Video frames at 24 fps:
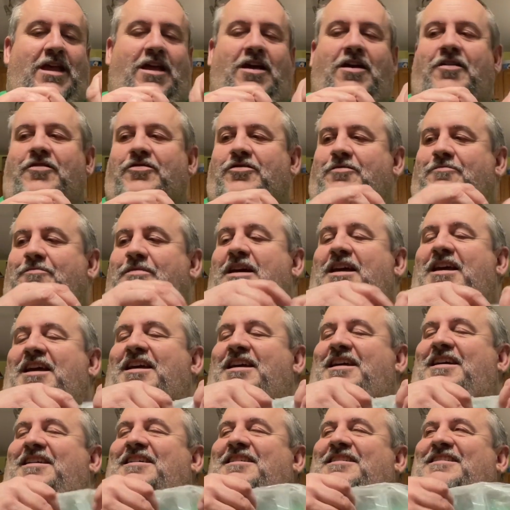
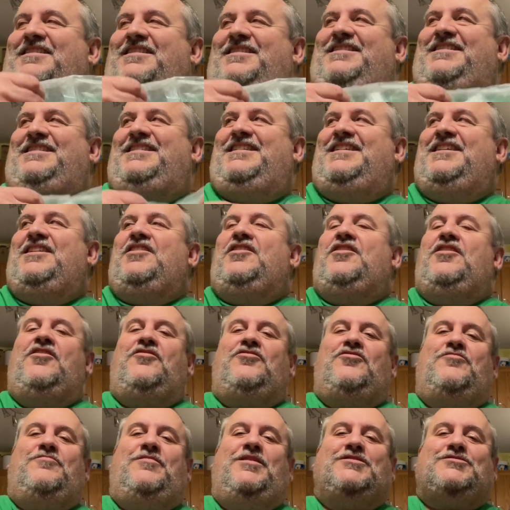
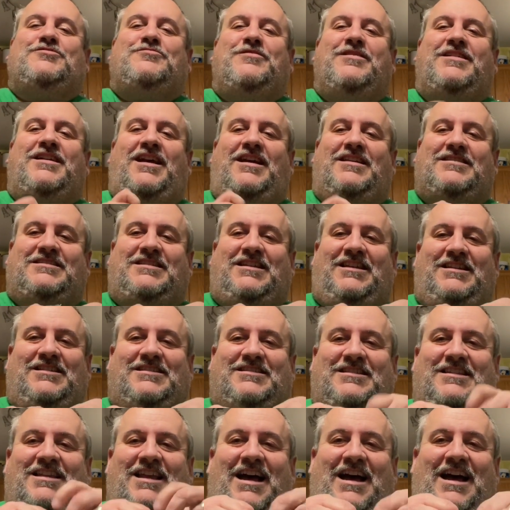The mystery gust is
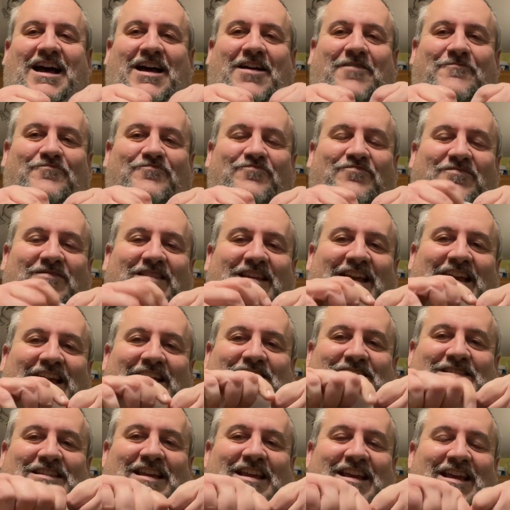not,
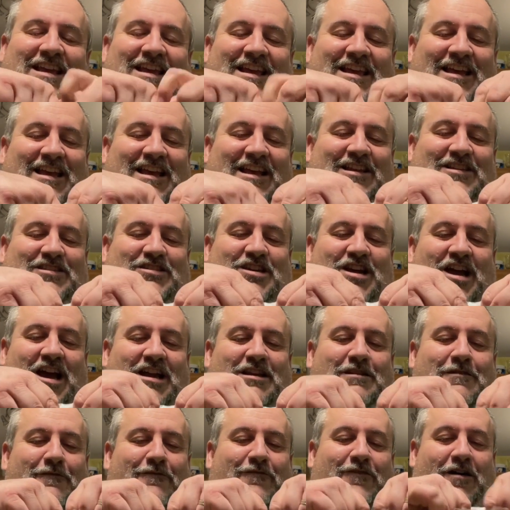is kind
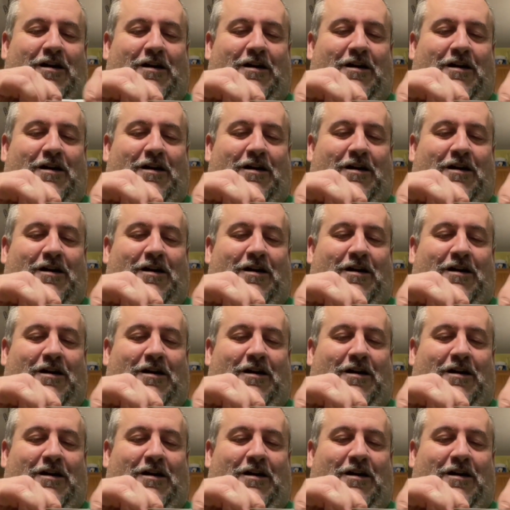of,